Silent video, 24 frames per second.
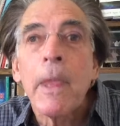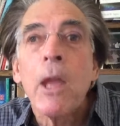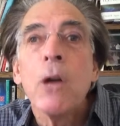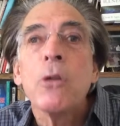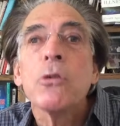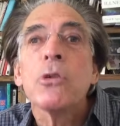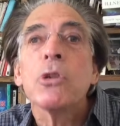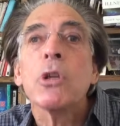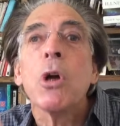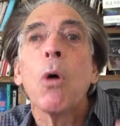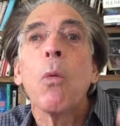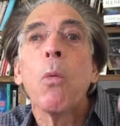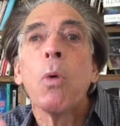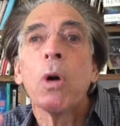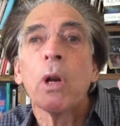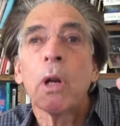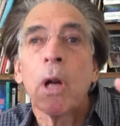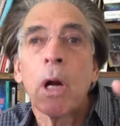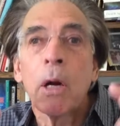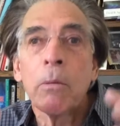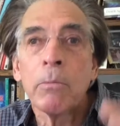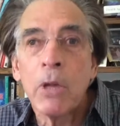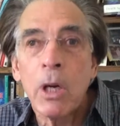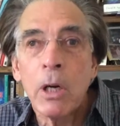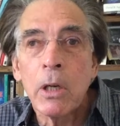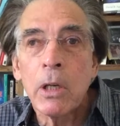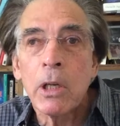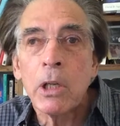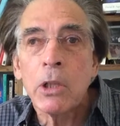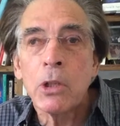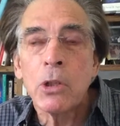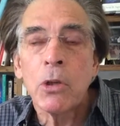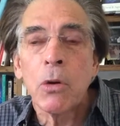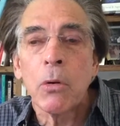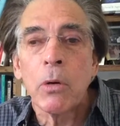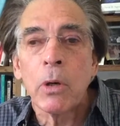So what I'm going
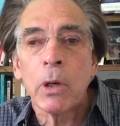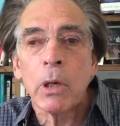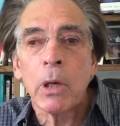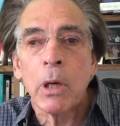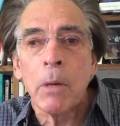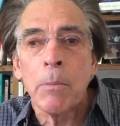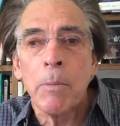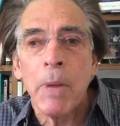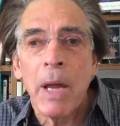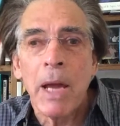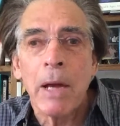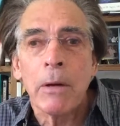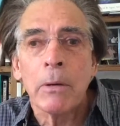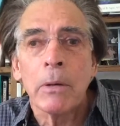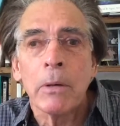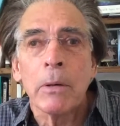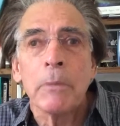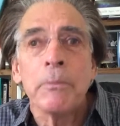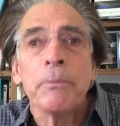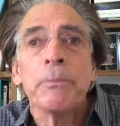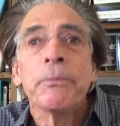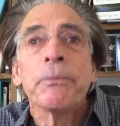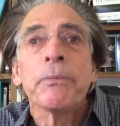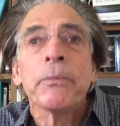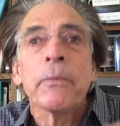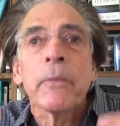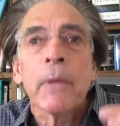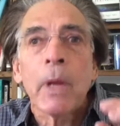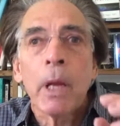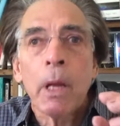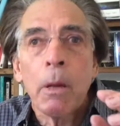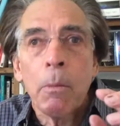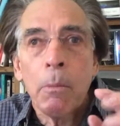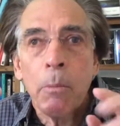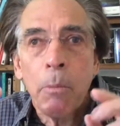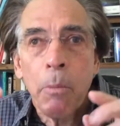to talk about,
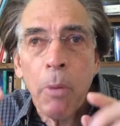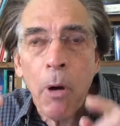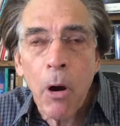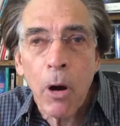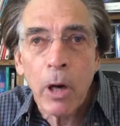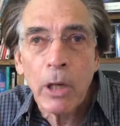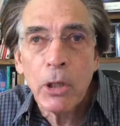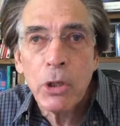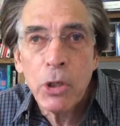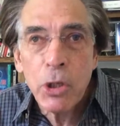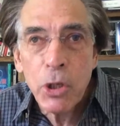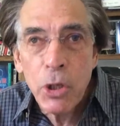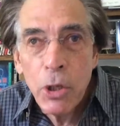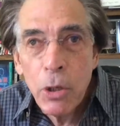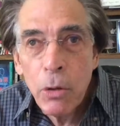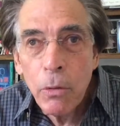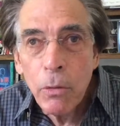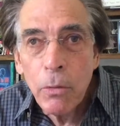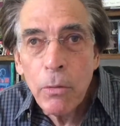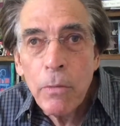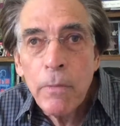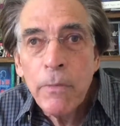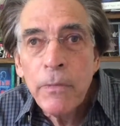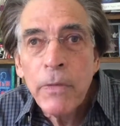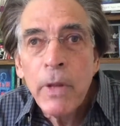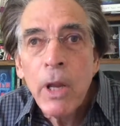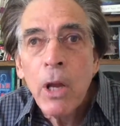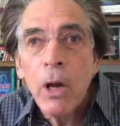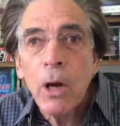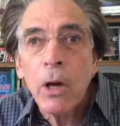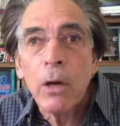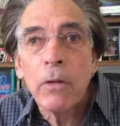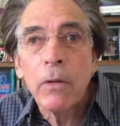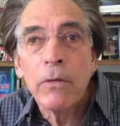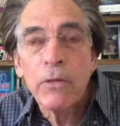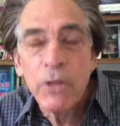part two
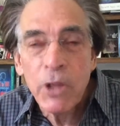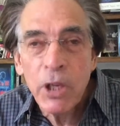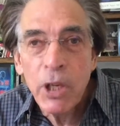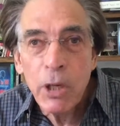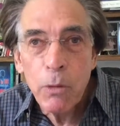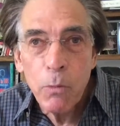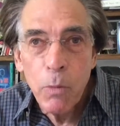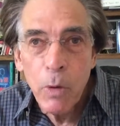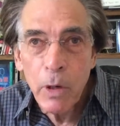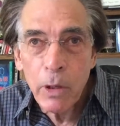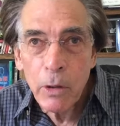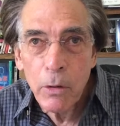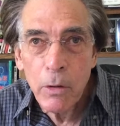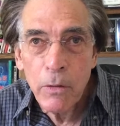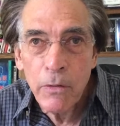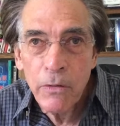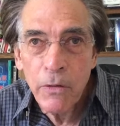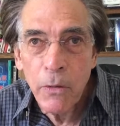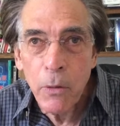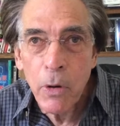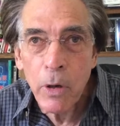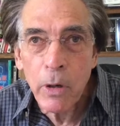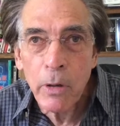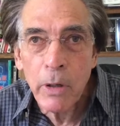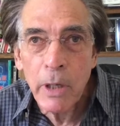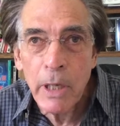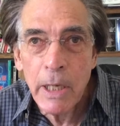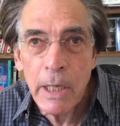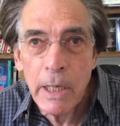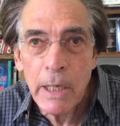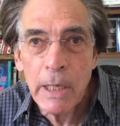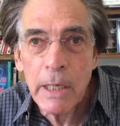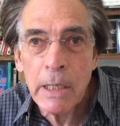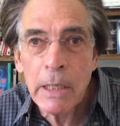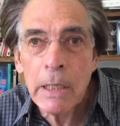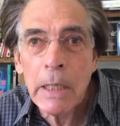of T-104,
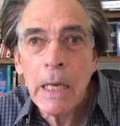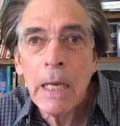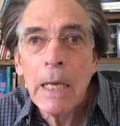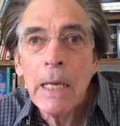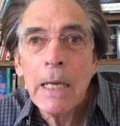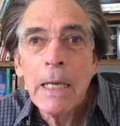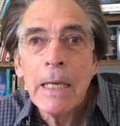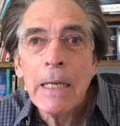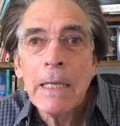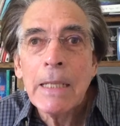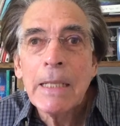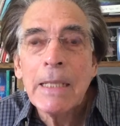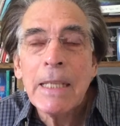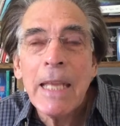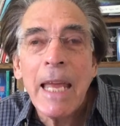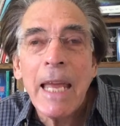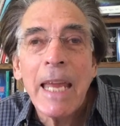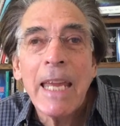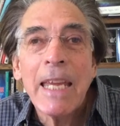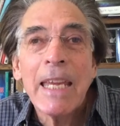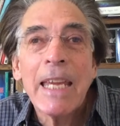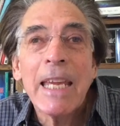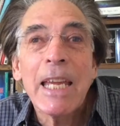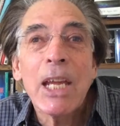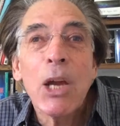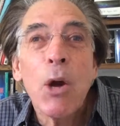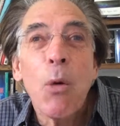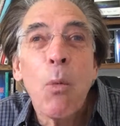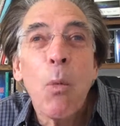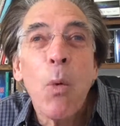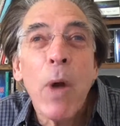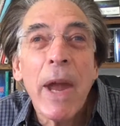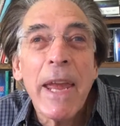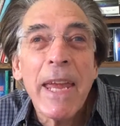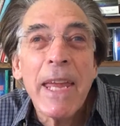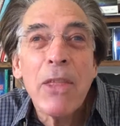is taking
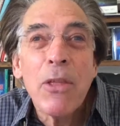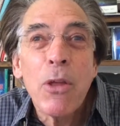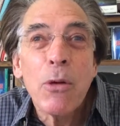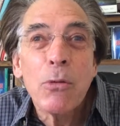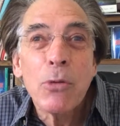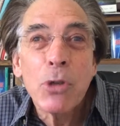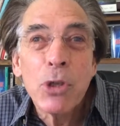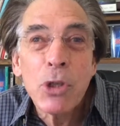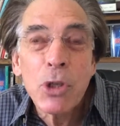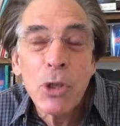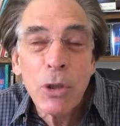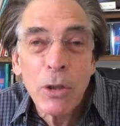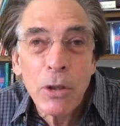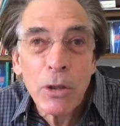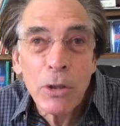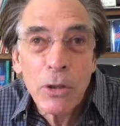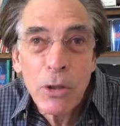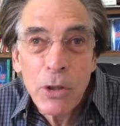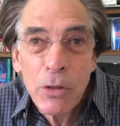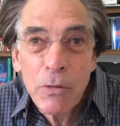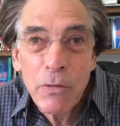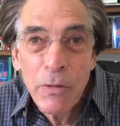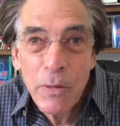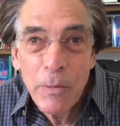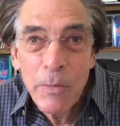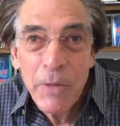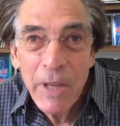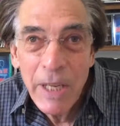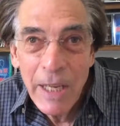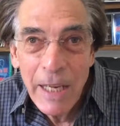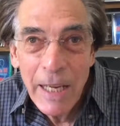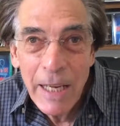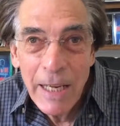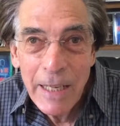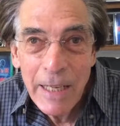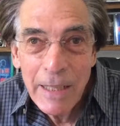away those sugars from
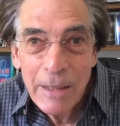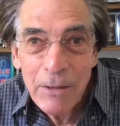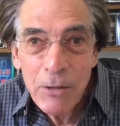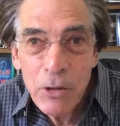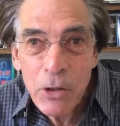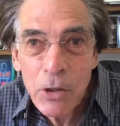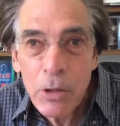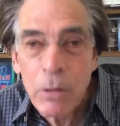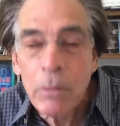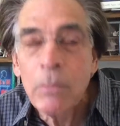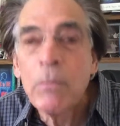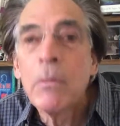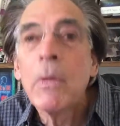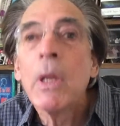the ants,